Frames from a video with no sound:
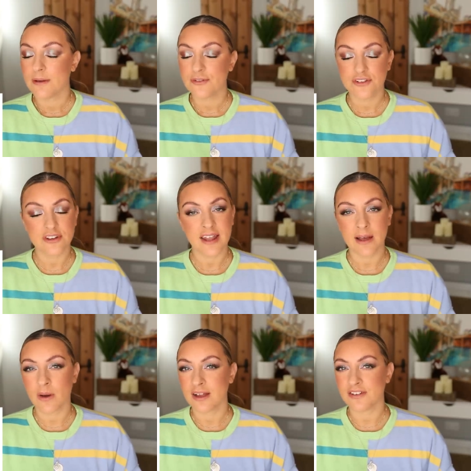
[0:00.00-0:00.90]

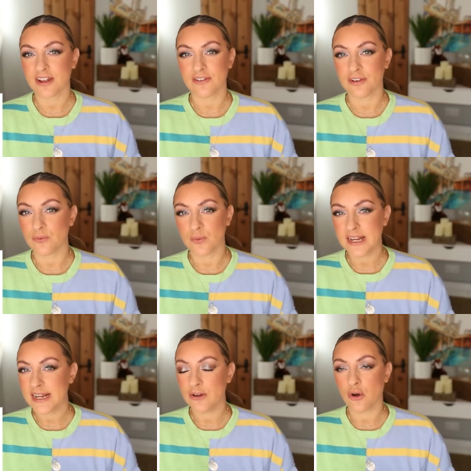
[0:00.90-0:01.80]
Chanel eyeshadows are
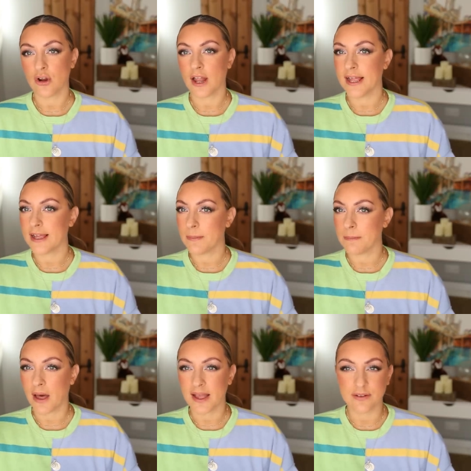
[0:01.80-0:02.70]
really not like
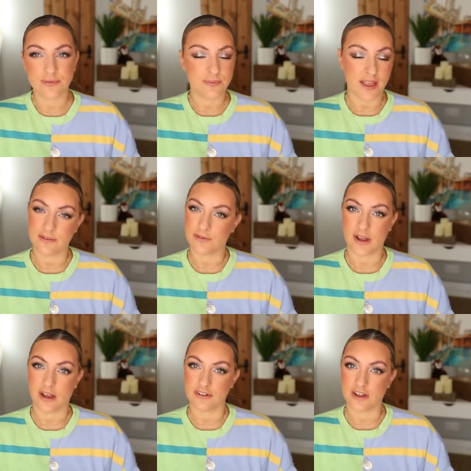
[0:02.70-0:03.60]
my
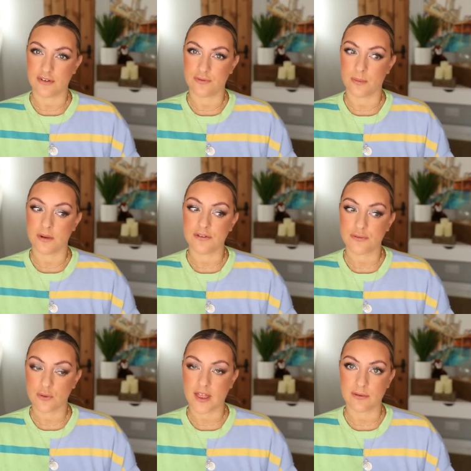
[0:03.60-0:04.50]
favourite eyeshadow formula
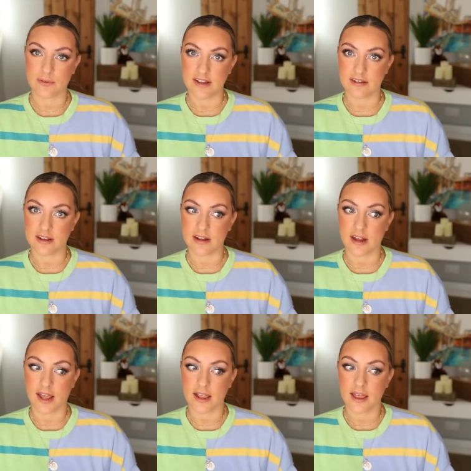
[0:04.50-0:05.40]
for that reason.
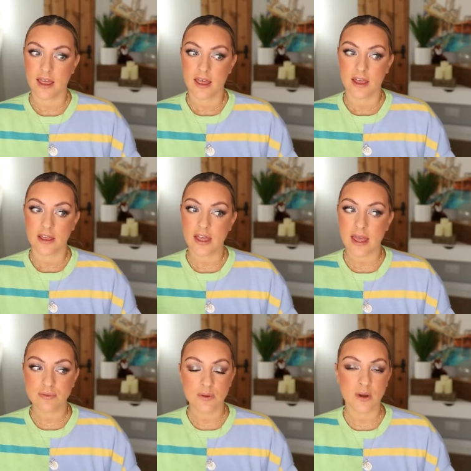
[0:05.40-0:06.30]
Like,
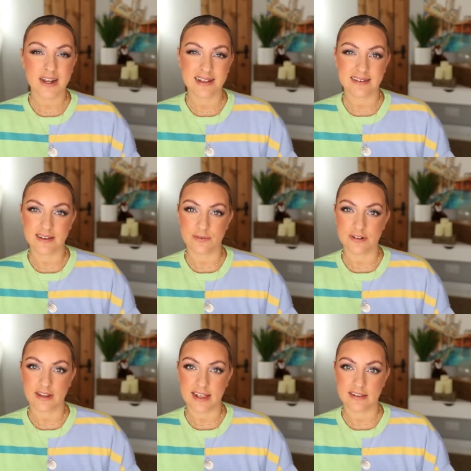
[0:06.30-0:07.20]
everyone has
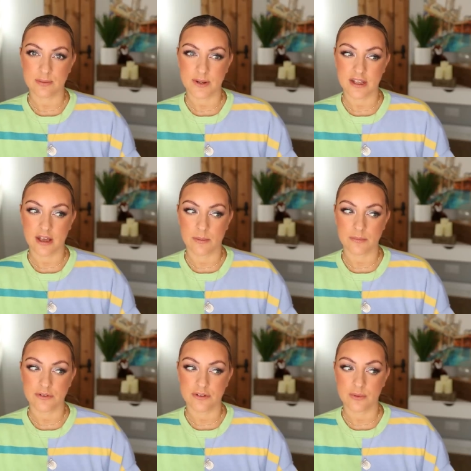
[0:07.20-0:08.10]
different tastes when it
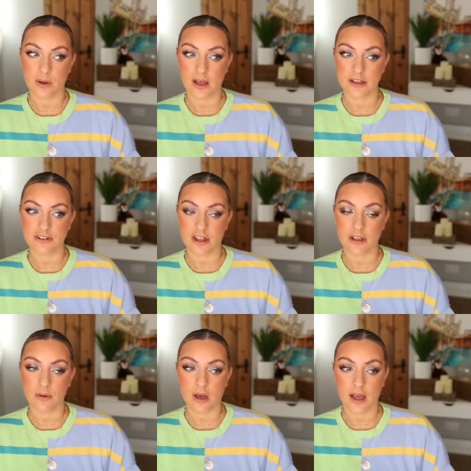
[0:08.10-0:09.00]
comes to
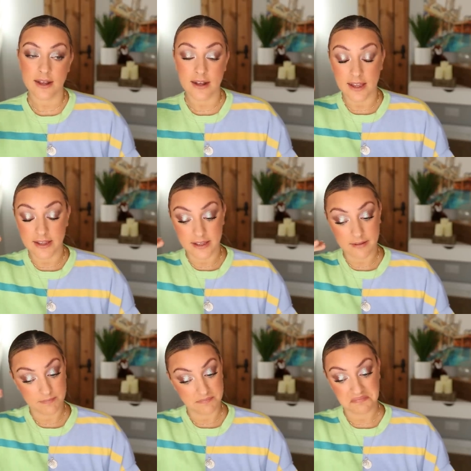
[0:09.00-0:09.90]
eyeshadow. I
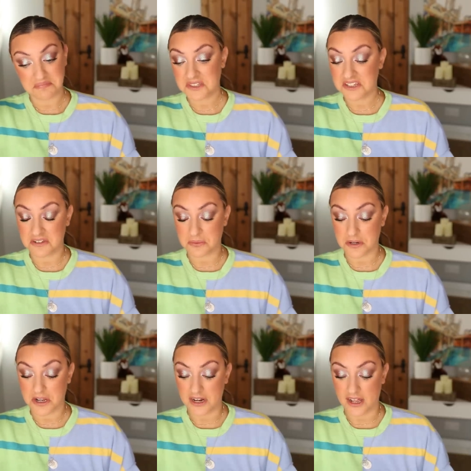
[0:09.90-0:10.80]
like, this is
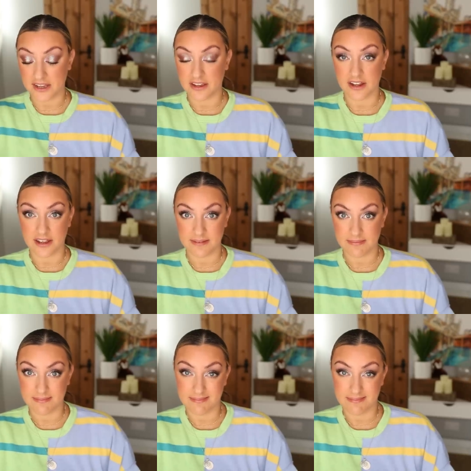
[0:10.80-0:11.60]
what I like, you know?